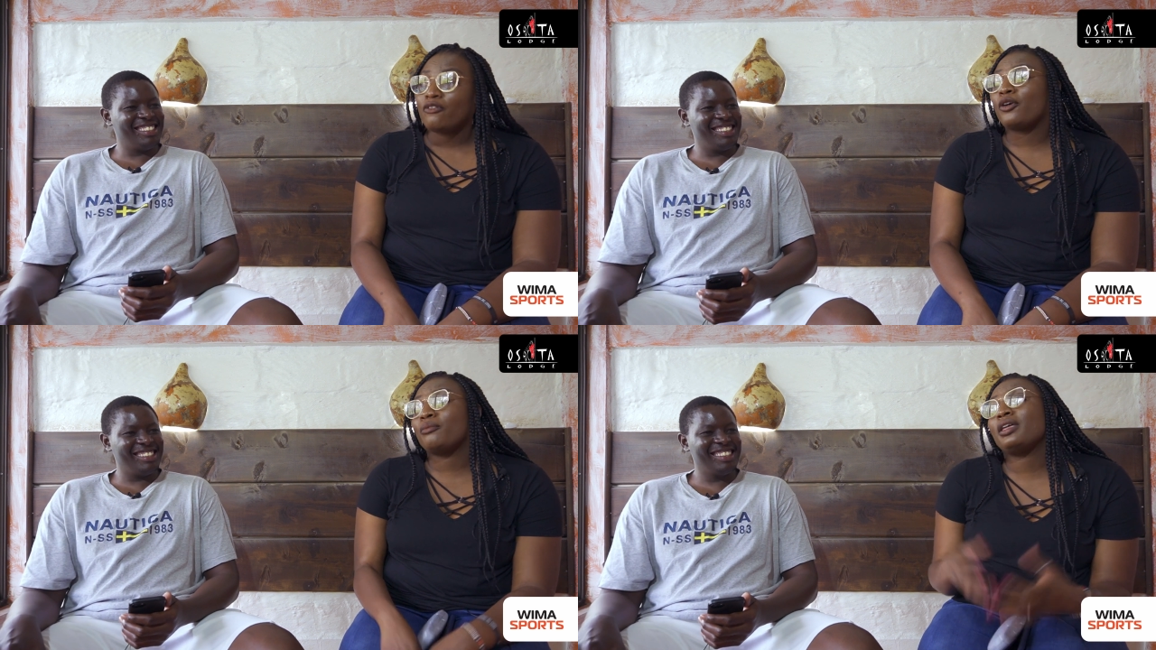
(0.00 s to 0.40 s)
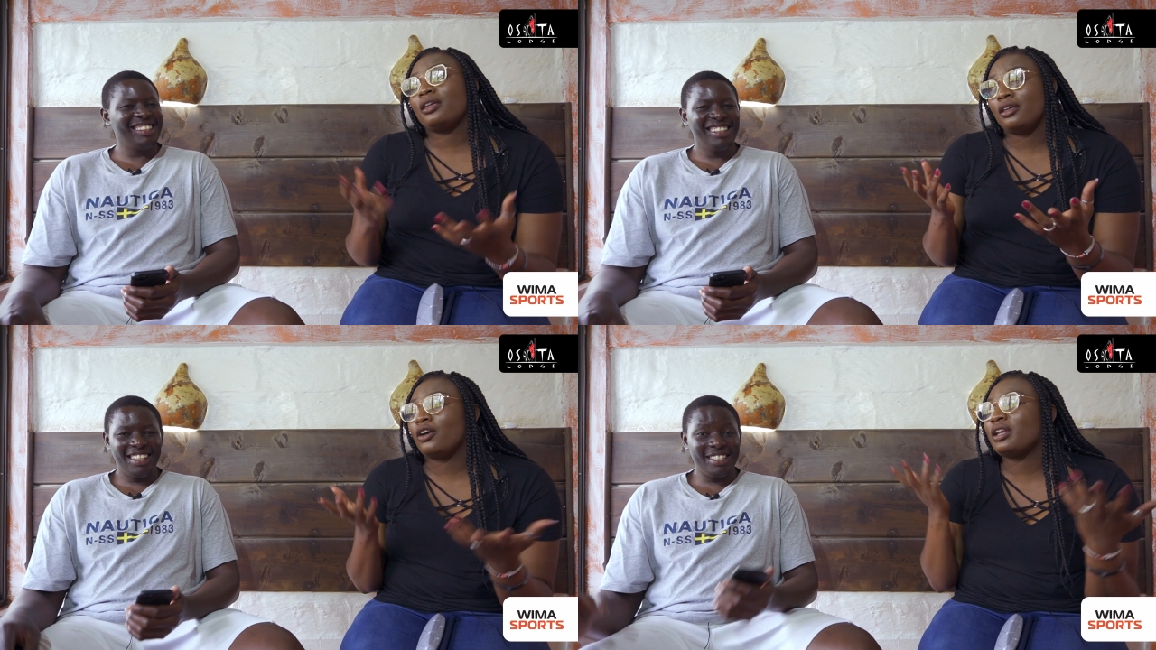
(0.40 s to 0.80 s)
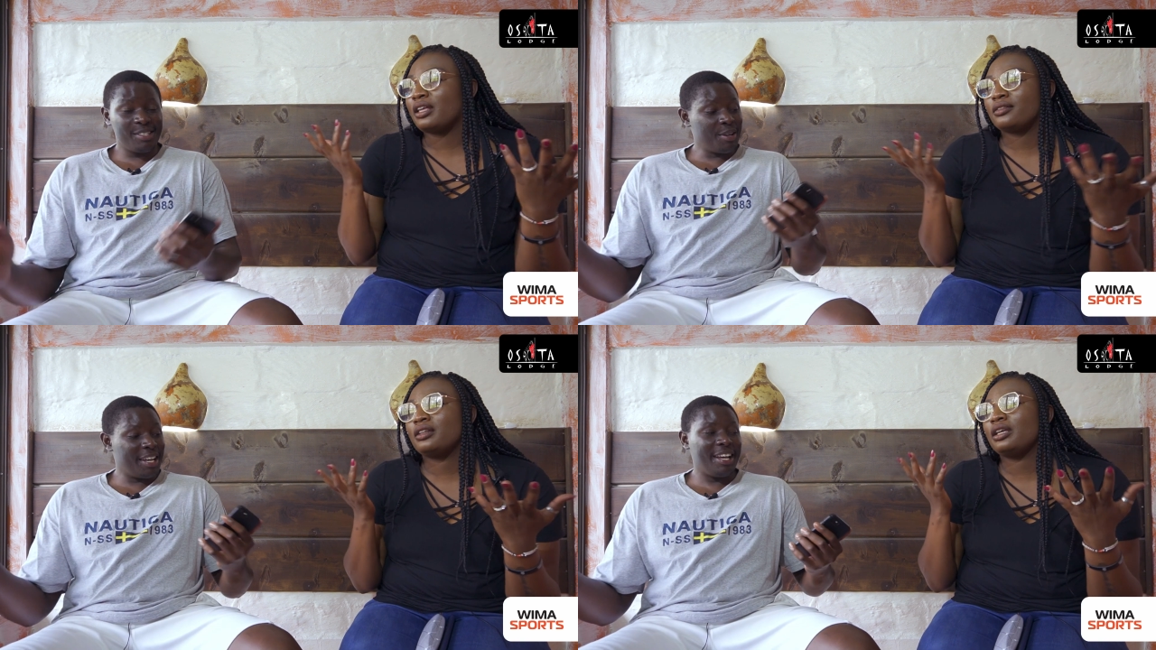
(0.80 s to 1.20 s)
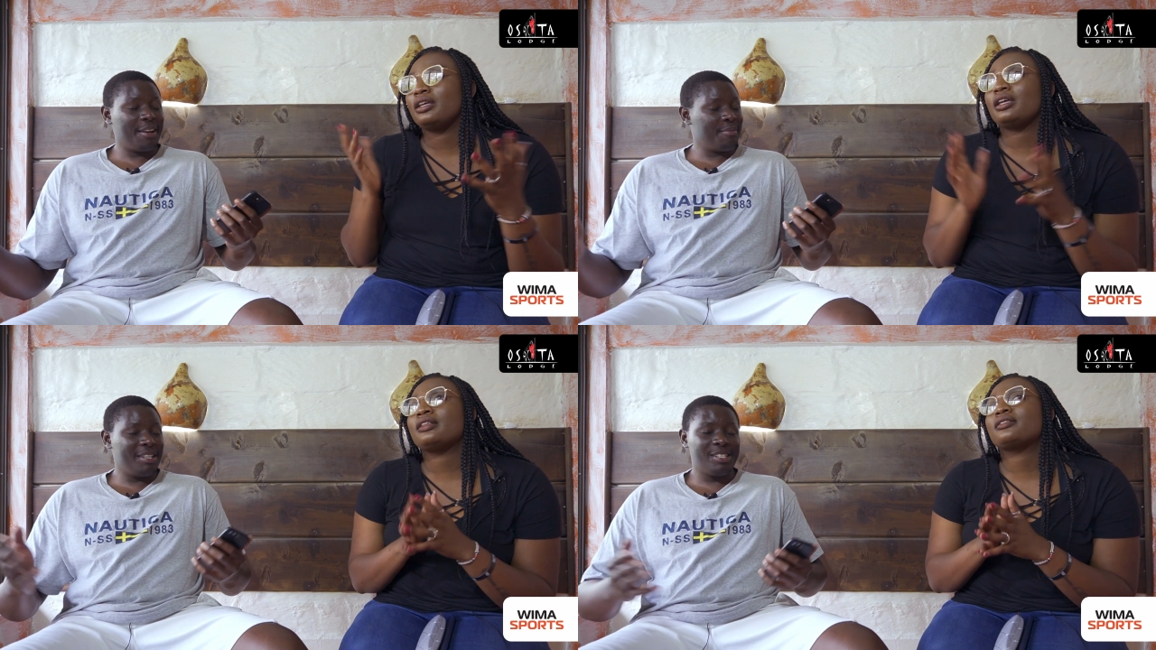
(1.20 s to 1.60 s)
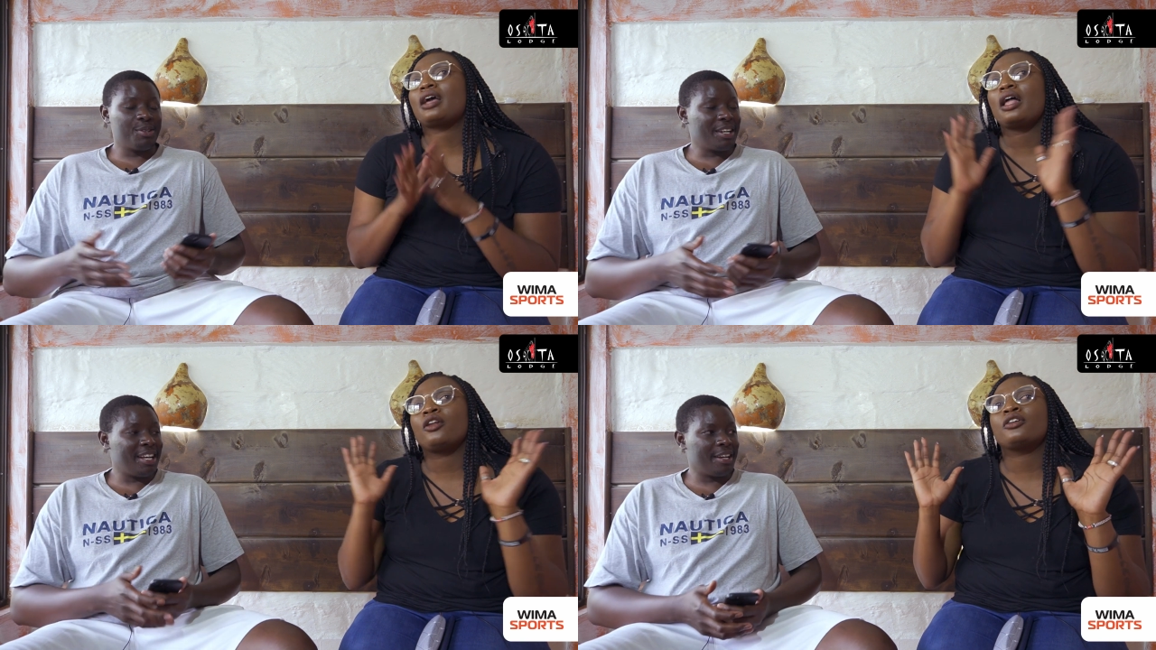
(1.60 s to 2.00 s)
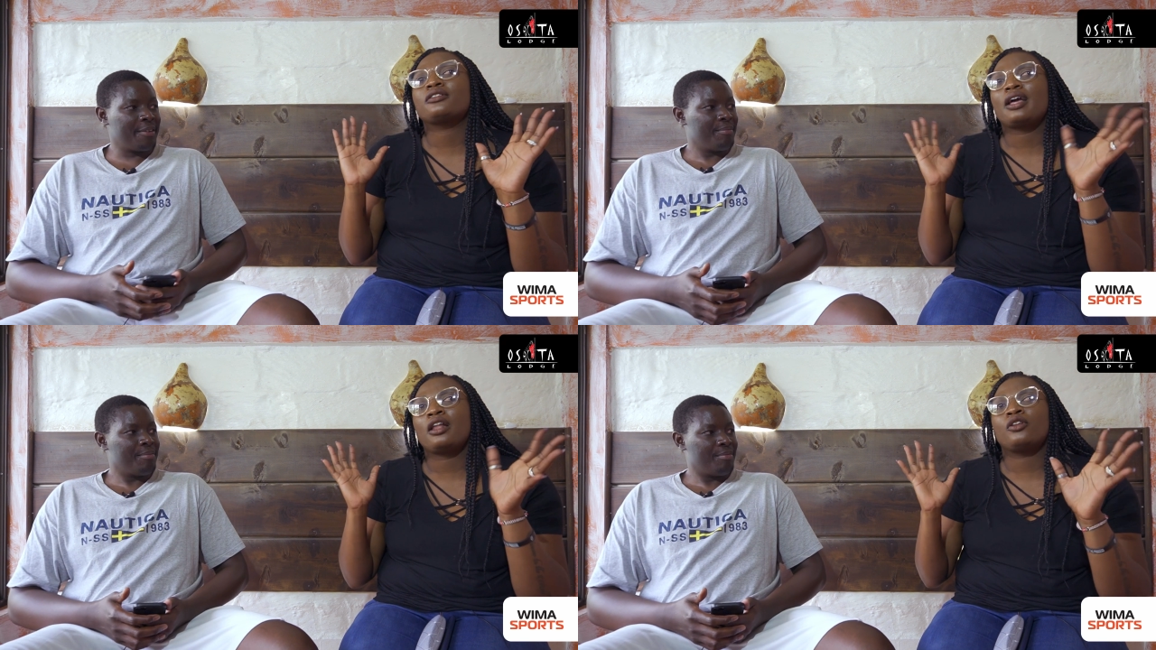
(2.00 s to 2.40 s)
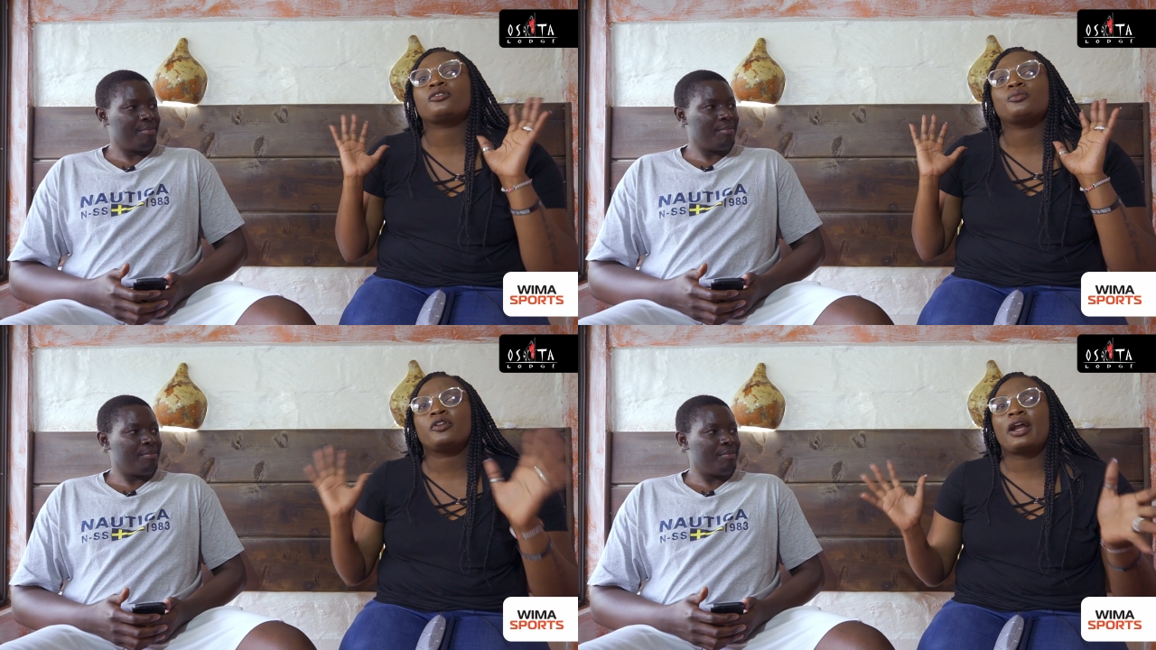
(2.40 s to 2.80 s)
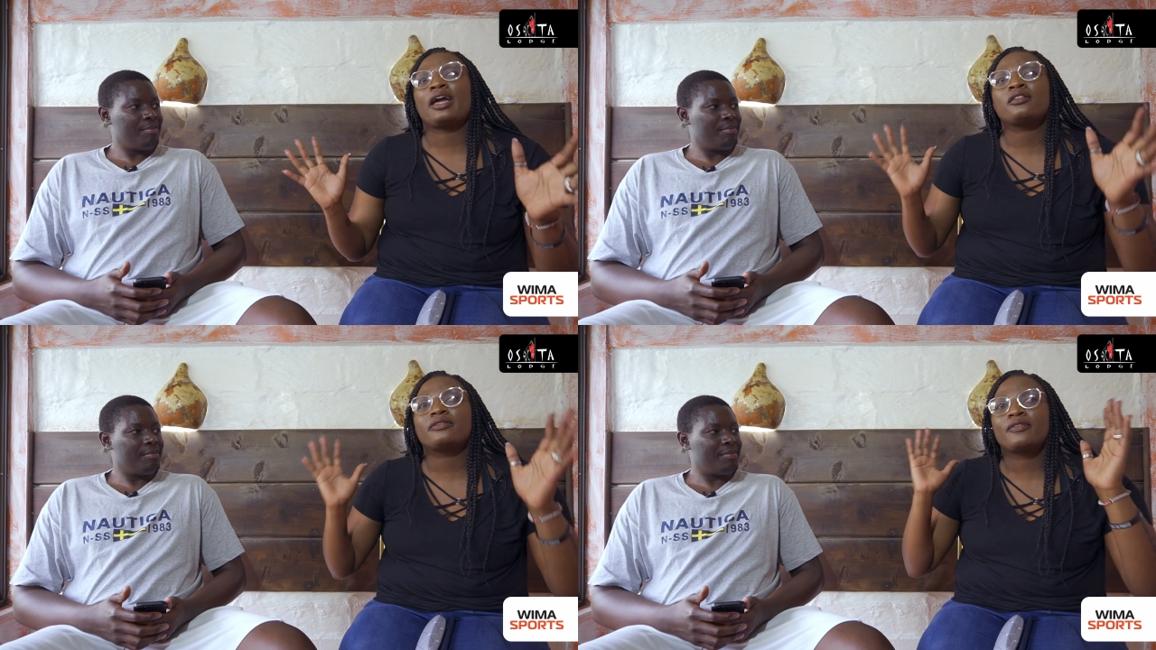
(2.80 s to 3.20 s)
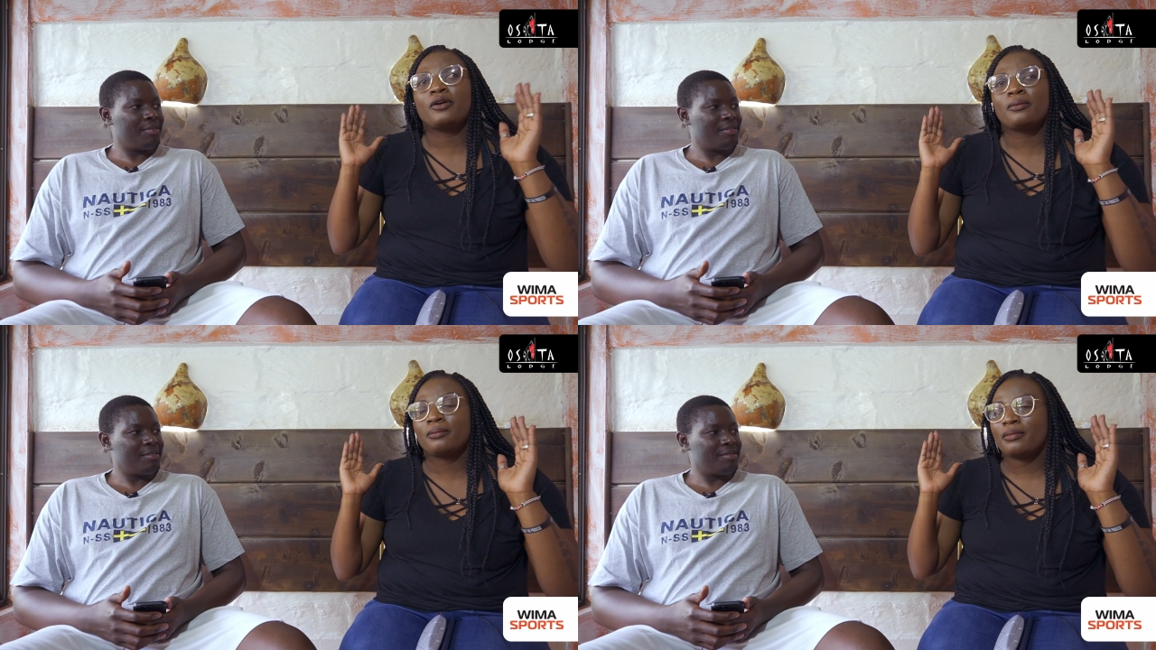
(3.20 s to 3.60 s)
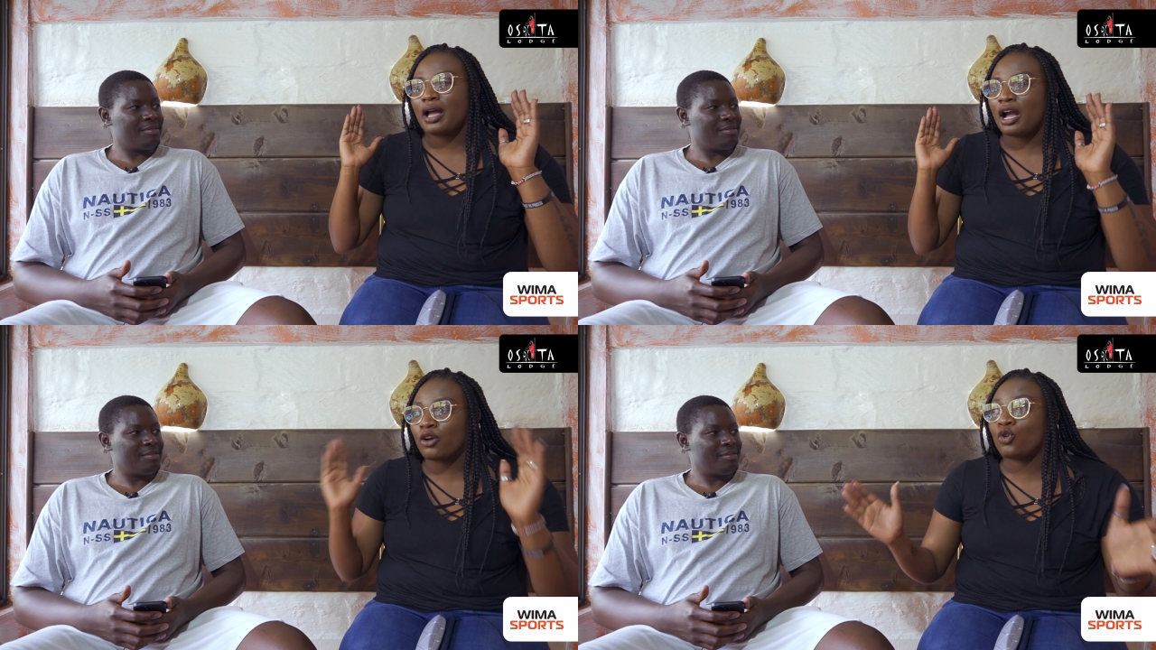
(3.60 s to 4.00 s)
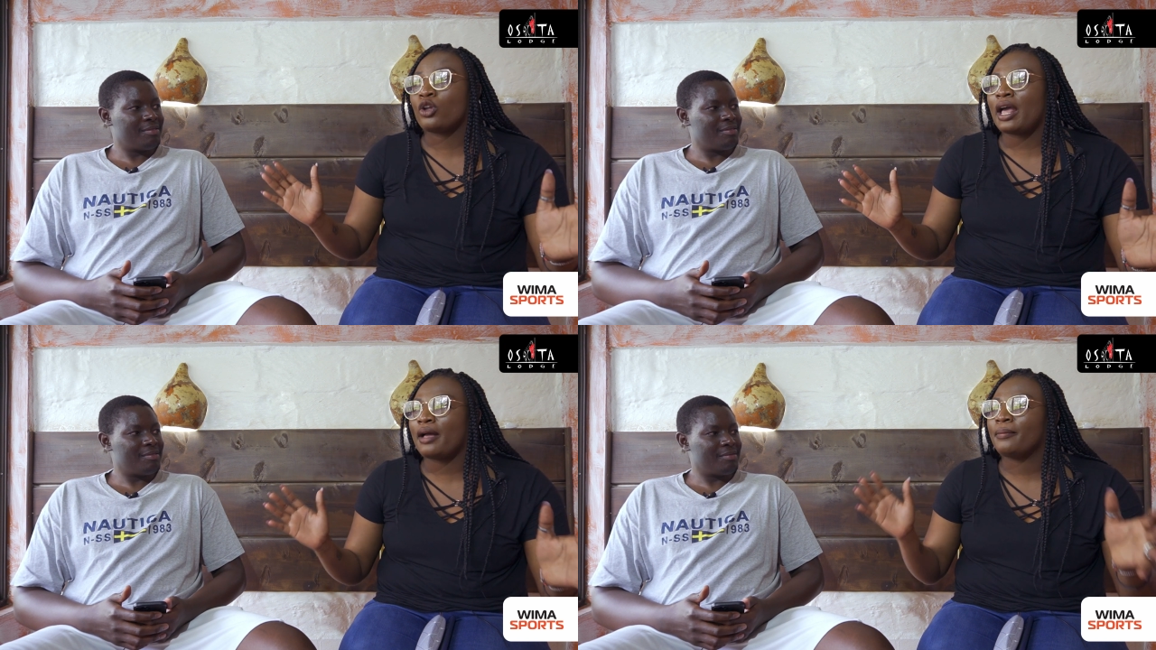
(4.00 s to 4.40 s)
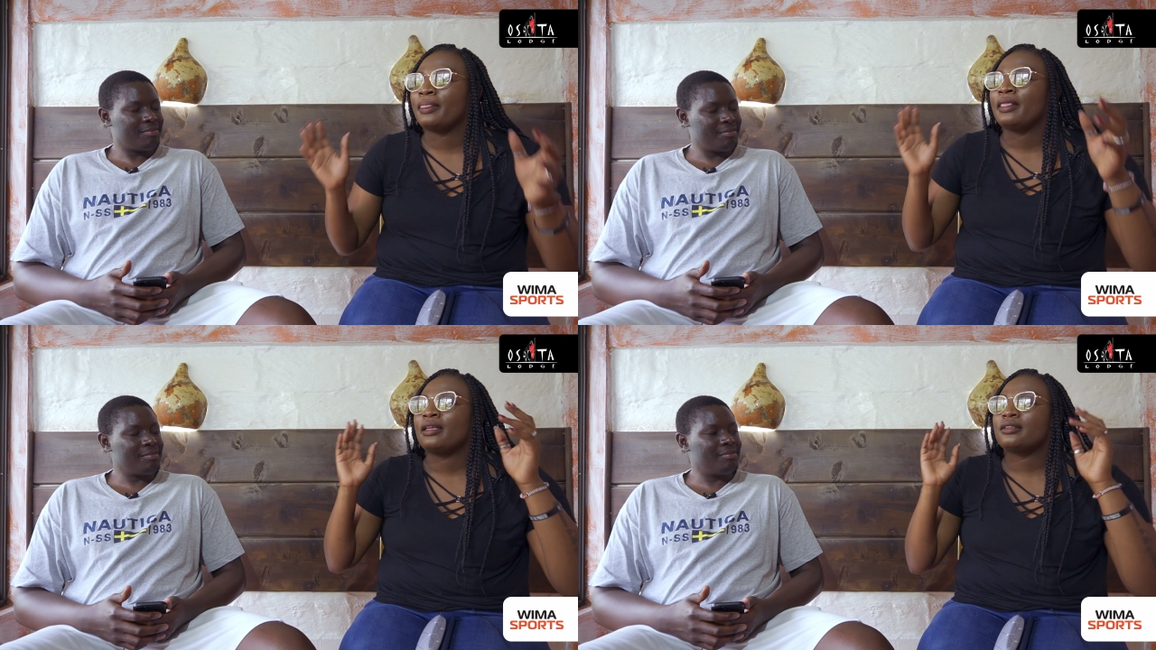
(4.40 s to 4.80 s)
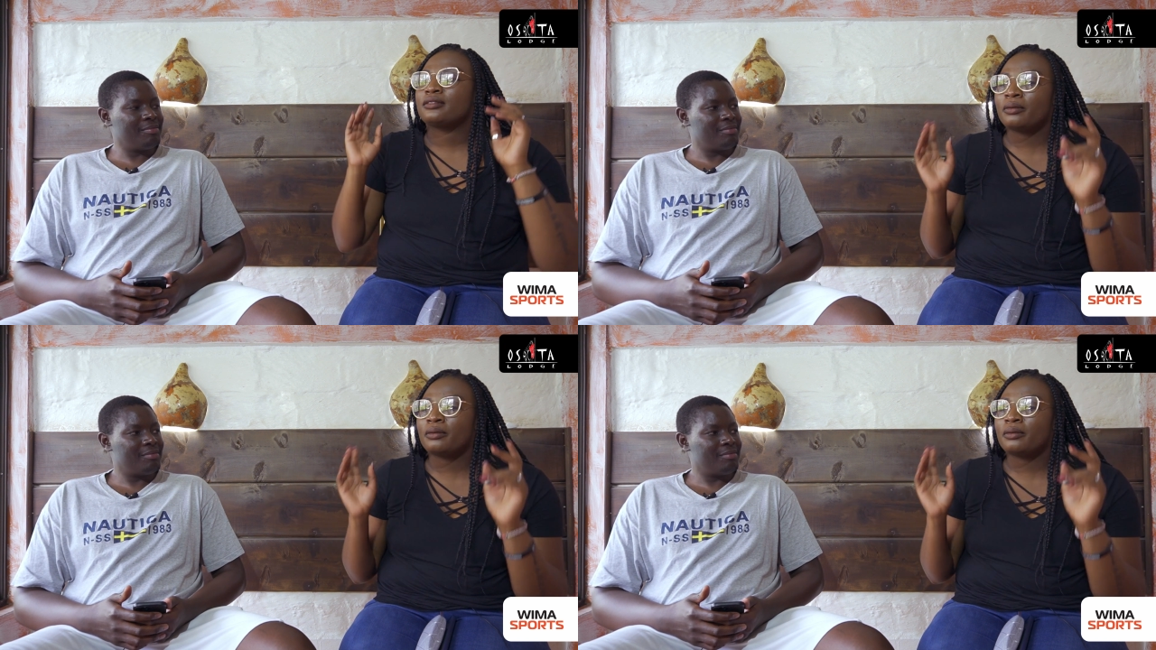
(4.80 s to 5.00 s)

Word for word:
Speaker 1: For me, honestly, okay. it's, Carlos okay. Carlos Morais from Angola, mm-hmm.